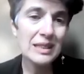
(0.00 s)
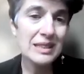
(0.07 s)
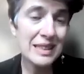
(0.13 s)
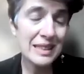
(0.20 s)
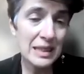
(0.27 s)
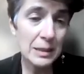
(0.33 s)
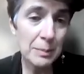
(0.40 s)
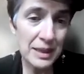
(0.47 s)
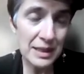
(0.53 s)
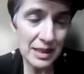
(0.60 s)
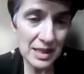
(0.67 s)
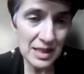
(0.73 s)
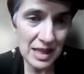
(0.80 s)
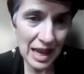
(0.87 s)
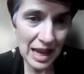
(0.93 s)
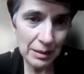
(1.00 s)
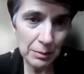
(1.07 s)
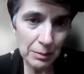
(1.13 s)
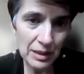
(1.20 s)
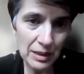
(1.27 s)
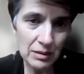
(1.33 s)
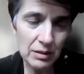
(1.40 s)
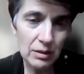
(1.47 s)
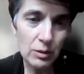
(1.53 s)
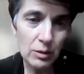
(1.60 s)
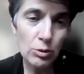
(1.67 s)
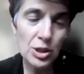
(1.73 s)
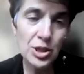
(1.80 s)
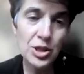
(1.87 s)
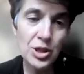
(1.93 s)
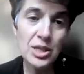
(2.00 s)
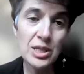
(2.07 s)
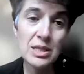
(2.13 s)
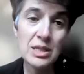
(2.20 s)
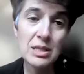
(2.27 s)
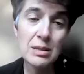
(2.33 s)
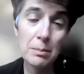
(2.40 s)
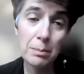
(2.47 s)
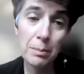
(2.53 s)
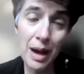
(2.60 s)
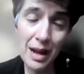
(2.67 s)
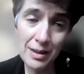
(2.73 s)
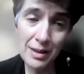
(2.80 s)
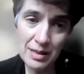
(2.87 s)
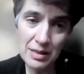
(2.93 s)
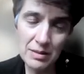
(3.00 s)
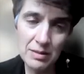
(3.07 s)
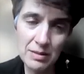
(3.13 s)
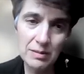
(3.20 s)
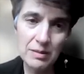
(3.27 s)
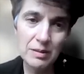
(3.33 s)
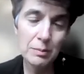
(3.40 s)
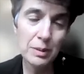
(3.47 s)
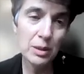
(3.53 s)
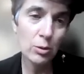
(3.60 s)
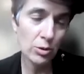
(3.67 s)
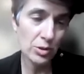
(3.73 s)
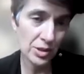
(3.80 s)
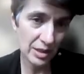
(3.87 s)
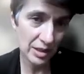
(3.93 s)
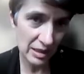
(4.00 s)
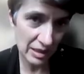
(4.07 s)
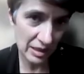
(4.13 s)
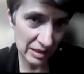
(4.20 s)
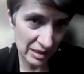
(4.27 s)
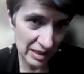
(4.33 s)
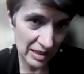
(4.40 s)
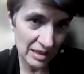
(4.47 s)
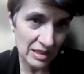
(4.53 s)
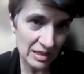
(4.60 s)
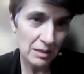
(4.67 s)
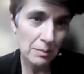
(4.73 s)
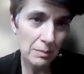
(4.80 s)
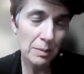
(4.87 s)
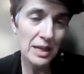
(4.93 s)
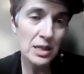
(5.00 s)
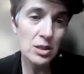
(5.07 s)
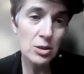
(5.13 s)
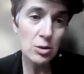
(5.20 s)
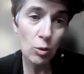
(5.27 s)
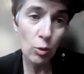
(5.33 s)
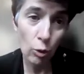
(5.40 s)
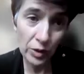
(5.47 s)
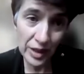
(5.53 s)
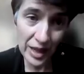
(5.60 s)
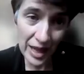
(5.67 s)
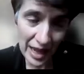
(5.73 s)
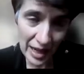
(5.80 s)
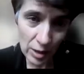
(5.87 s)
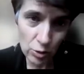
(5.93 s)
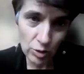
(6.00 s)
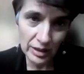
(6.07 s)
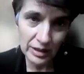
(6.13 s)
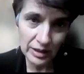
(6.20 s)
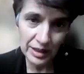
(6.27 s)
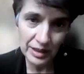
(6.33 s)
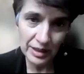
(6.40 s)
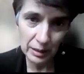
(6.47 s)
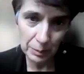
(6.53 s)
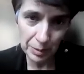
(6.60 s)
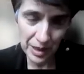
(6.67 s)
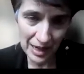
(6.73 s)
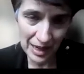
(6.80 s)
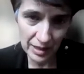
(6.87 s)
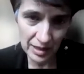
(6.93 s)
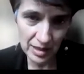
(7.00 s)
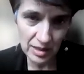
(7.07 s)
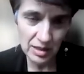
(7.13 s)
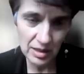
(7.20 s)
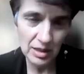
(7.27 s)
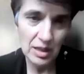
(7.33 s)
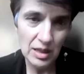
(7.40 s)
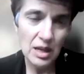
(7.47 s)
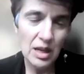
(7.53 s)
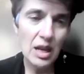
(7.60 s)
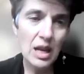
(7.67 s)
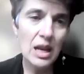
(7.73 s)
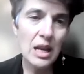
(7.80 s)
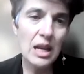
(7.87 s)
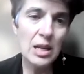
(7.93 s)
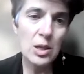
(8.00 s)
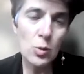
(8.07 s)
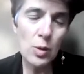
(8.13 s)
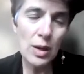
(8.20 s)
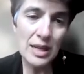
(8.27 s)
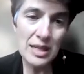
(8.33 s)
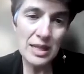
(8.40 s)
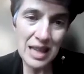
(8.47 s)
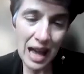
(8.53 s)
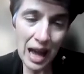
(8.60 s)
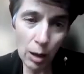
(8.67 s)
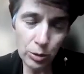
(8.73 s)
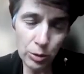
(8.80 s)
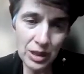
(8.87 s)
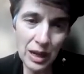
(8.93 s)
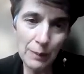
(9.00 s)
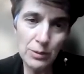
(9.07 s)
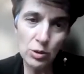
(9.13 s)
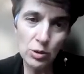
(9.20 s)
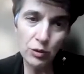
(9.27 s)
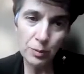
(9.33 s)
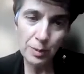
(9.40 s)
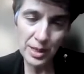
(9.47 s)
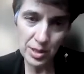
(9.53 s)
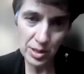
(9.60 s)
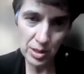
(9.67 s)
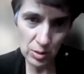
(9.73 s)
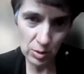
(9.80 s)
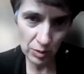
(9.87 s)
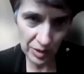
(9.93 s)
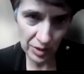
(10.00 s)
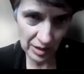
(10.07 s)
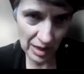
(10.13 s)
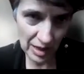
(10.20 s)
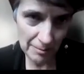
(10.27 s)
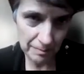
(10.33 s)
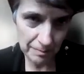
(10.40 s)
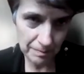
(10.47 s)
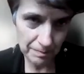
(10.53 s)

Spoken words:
treatment assignment, which is biased because it is based on actual clinical practice, as well as outcomes of patients over time.